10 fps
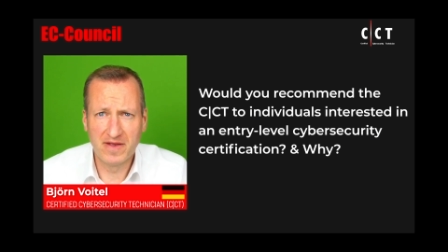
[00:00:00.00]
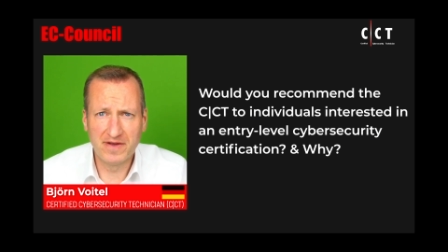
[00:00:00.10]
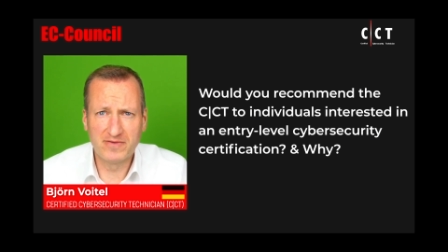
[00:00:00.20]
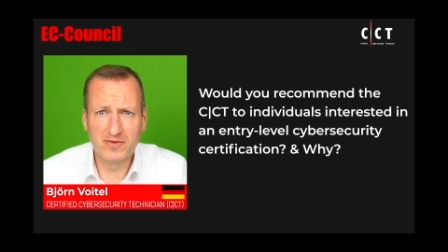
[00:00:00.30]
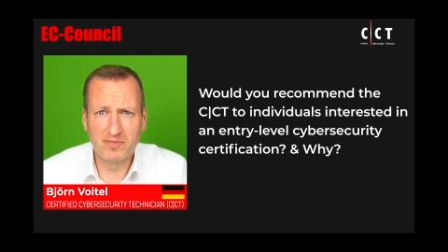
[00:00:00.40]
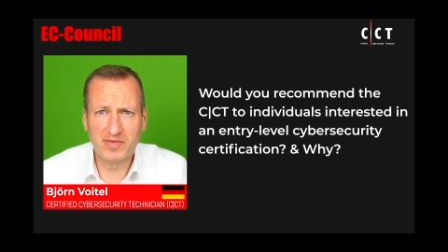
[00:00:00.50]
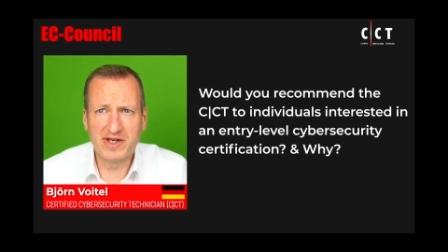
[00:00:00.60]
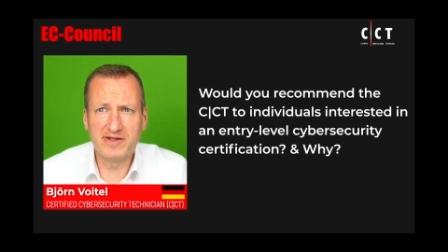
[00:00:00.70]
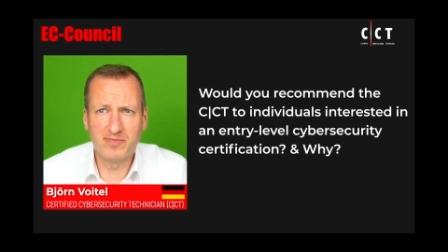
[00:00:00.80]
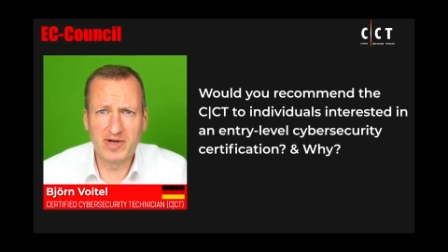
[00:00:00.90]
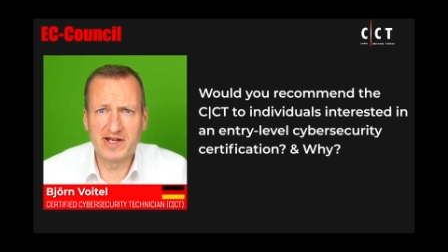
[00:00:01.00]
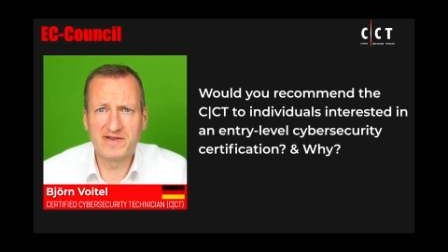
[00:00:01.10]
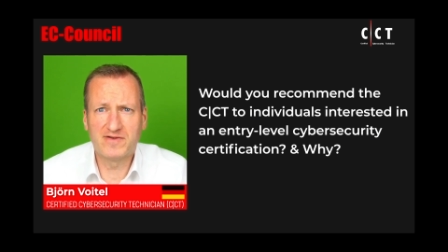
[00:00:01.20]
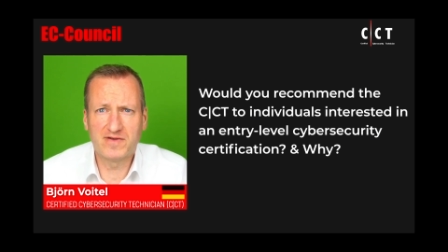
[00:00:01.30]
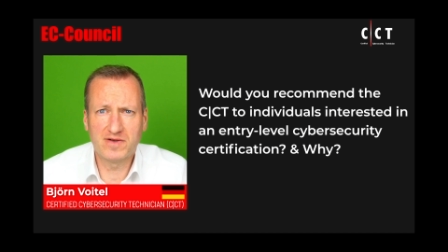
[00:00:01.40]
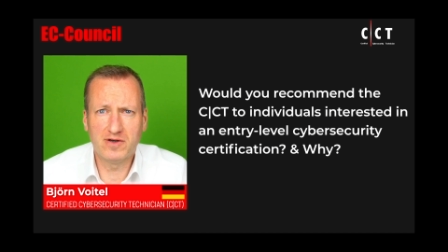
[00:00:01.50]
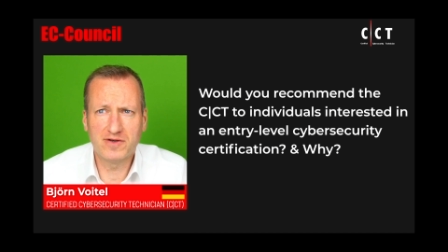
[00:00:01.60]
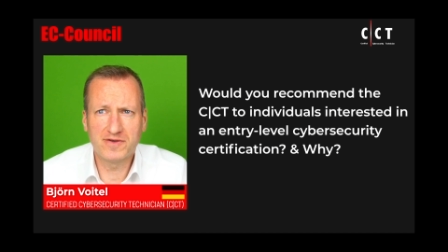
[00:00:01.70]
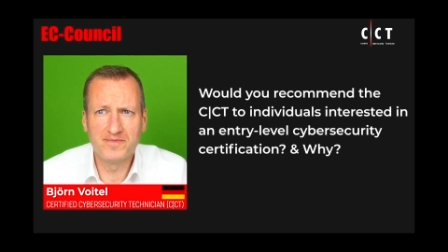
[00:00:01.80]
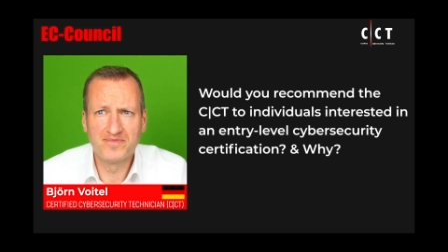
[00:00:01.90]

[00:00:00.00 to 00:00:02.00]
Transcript: this would be the place to start.